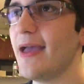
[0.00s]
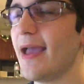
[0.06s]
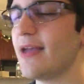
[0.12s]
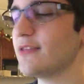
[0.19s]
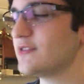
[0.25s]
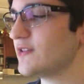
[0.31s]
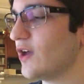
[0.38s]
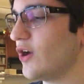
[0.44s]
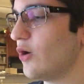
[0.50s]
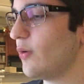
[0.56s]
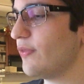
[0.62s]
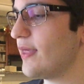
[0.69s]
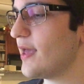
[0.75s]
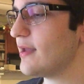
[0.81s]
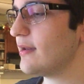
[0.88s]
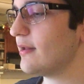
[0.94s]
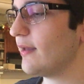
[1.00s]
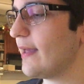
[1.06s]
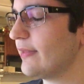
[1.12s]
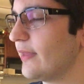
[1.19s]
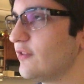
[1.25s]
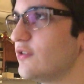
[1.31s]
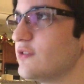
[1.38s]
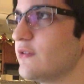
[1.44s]
And so then
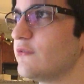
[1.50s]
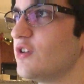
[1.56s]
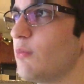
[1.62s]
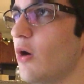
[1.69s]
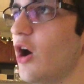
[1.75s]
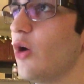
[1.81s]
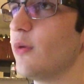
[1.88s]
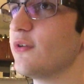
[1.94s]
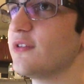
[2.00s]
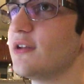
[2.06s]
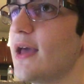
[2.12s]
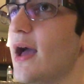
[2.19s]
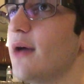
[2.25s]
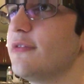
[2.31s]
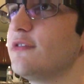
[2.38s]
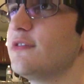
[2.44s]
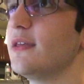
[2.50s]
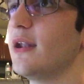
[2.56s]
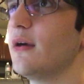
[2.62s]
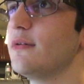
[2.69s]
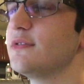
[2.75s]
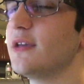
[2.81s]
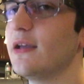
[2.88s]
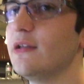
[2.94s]
Legends of Tomorrow was announced, and
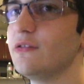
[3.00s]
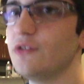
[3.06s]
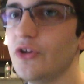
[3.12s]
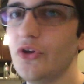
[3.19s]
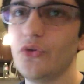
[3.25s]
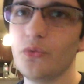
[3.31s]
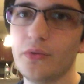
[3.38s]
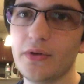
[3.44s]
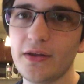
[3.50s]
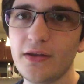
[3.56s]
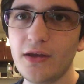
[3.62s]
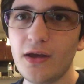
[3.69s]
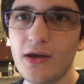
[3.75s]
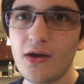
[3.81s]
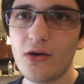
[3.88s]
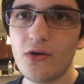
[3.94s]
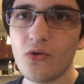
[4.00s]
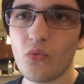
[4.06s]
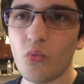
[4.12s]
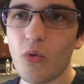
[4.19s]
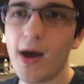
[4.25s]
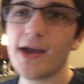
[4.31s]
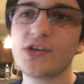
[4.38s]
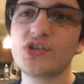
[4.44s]
I was like, dude,
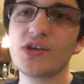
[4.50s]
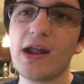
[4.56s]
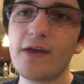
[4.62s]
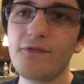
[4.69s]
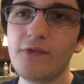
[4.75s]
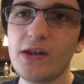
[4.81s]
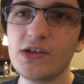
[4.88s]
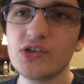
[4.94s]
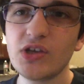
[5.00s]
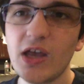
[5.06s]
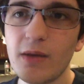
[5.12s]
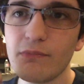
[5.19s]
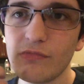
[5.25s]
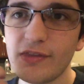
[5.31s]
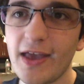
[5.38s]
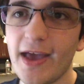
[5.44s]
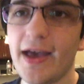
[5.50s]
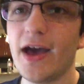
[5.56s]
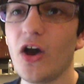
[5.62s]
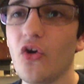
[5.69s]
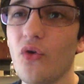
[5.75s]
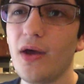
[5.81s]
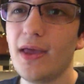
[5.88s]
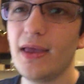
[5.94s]
why should I finish him
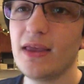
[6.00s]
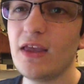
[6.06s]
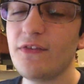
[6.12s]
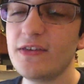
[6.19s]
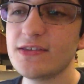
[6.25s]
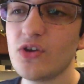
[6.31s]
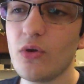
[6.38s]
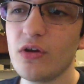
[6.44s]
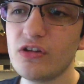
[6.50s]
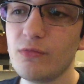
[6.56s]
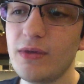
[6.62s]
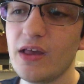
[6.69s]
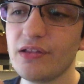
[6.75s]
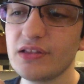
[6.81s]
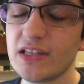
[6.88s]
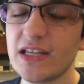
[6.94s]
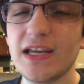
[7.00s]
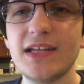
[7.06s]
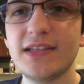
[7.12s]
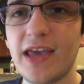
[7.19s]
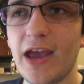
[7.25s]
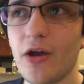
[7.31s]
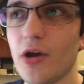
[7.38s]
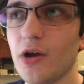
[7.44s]
now if he's going to be a
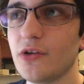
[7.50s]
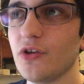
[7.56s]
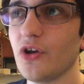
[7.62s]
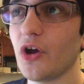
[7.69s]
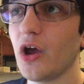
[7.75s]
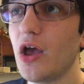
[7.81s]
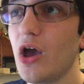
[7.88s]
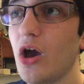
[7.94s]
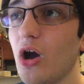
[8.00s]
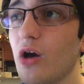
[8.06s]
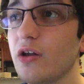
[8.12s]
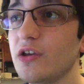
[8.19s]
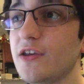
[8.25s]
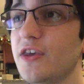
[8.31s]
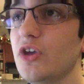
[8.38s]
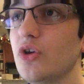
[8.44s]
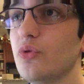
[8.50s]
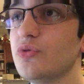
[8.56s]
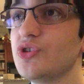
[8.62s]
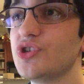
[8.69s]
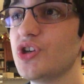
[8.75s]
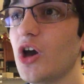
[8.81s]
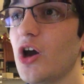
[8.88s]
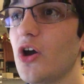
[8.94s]
lead character on a huge
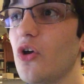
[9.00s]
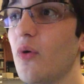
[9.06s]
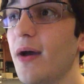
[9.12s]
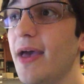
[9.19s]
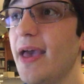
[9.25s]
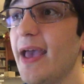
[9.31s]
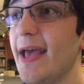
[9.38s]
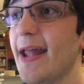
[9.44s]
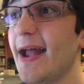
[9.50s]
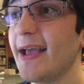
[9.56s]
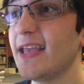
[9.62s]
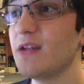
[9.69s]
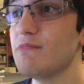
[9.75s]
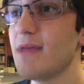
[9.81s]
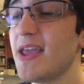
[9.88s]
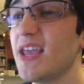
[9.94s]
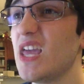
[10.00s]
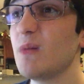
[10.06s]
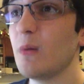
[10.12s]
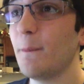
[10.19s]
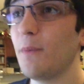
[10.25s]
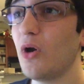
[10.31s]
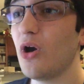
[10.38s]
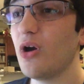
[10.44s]
show and I can make him
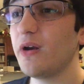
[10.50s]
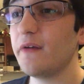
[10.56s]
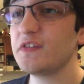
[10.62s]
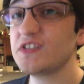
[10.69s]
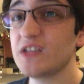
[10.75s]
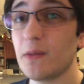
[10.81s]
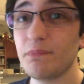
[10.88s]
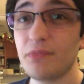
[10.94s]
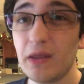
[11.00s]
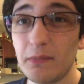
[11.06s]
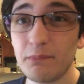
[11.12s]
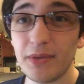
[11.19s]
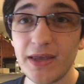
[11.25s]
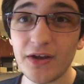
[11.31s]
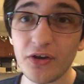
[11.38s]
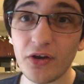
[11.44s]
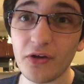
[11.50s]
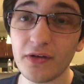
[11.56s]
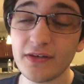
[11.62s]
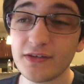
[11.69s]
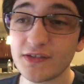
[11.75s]
a part of something bigger?